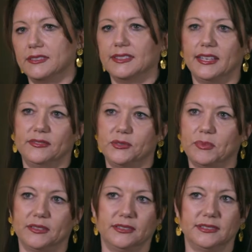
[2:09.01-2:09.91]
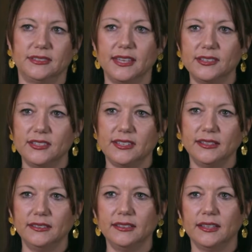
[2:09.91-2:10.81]
Dave is better at
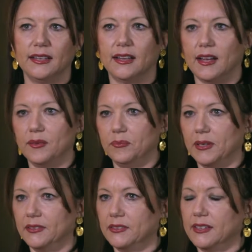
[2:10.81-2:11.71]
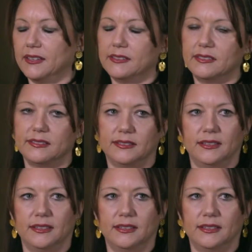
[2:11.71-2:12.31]
sketching, I'm better at